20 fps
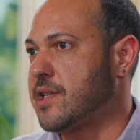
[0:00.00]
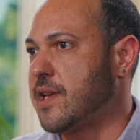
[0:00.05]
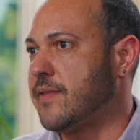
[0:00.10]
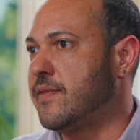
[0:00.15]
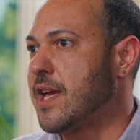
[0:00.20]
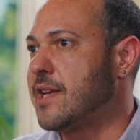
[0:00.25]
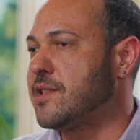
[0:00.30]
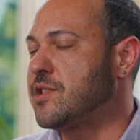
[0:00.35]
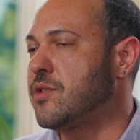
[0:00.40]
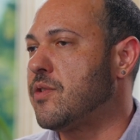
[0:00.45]
And
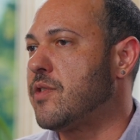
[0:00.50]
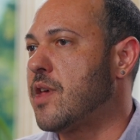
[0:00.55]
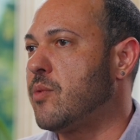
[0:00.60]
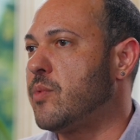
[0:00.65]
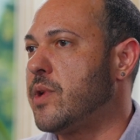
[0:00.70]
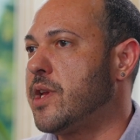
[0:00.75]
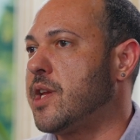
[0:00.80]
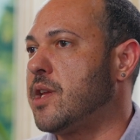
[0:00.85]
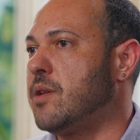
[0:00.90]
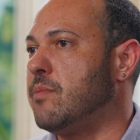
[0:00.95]
that's so that
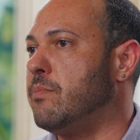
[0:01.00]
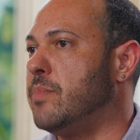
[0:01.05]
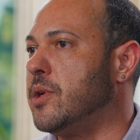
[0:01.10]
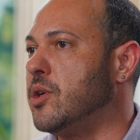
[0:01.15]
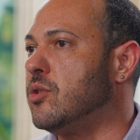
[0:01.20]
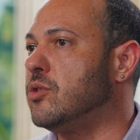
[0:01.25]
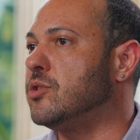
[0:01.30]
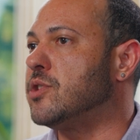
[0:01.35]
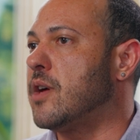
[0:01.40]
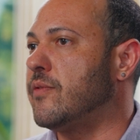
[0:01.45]
we can
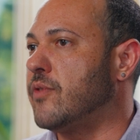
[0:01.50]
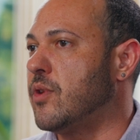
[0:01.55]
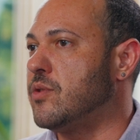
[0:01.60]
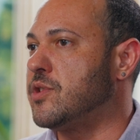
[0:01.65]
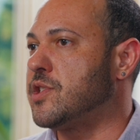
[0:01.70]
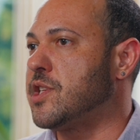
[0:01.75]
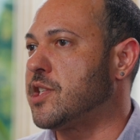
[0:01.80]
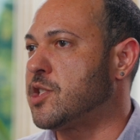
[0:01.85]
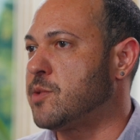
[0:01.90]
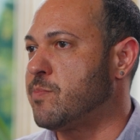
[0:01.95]
build on
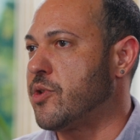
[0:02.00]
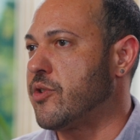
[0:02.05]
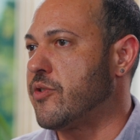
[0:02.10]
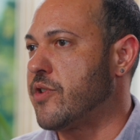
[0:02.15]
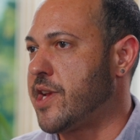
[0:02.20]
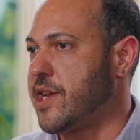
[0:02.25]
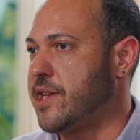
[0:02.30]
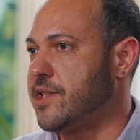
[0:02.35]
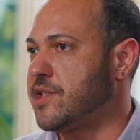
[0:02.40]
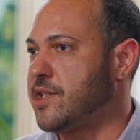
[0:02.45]
those
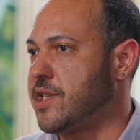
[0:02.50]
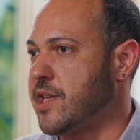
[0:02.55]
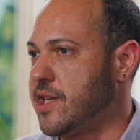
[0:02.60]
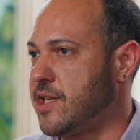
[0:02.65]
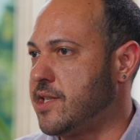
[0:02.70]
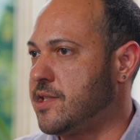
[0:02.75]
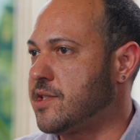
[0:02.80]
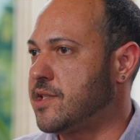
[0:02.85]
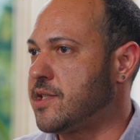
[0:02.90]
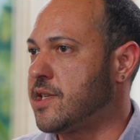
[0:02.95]

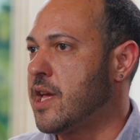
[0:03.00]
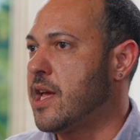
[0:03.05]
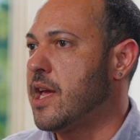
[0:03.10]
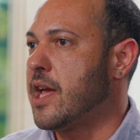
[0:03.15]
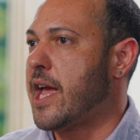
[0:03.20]
experiences